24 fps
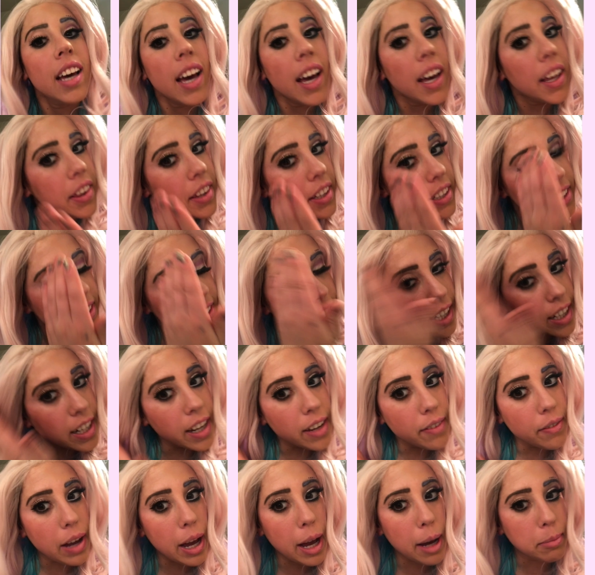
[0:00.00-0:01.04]
And this side I
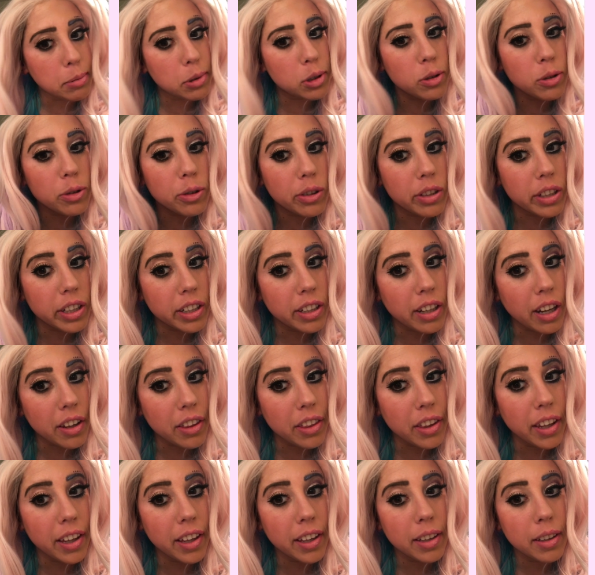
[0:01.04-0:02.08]
have absolutely
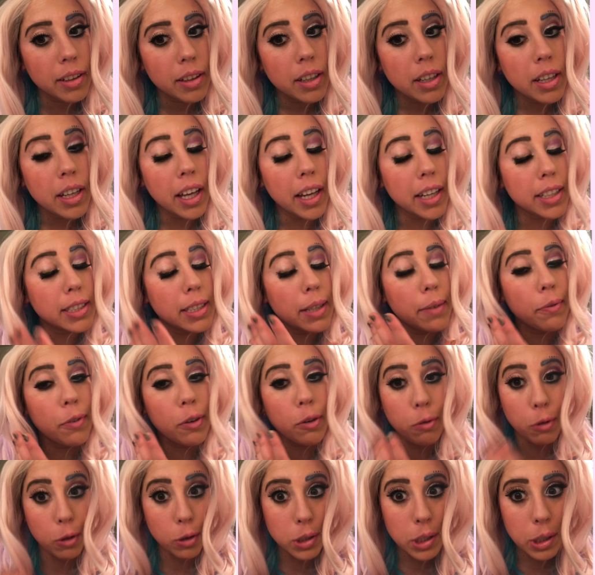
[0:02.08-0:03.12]
nothing, except for
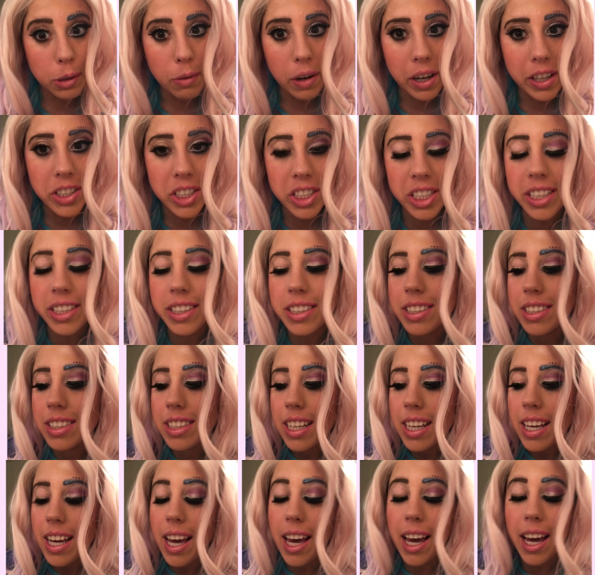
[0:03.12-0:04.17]
rosy red cheeks.
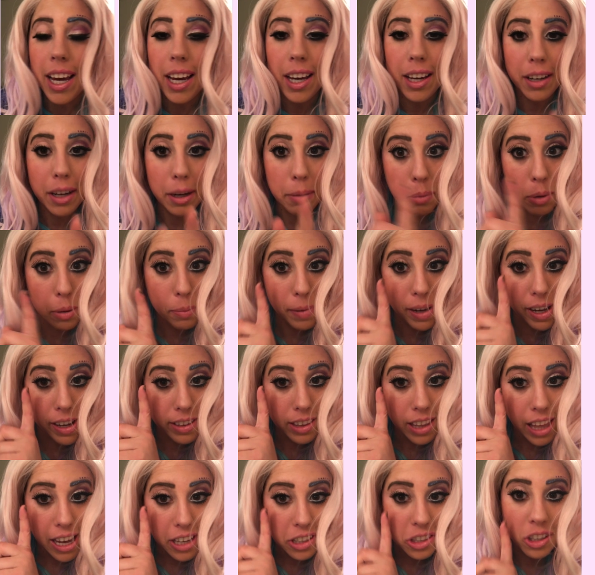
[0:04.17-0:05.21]
And I put my
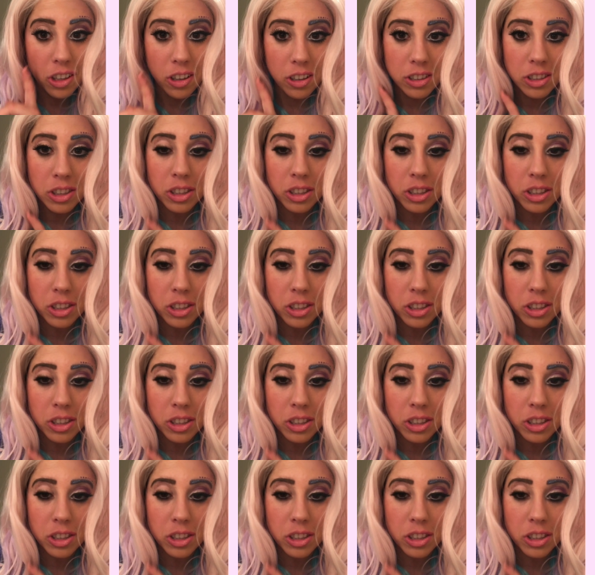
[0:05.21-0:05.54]
lash on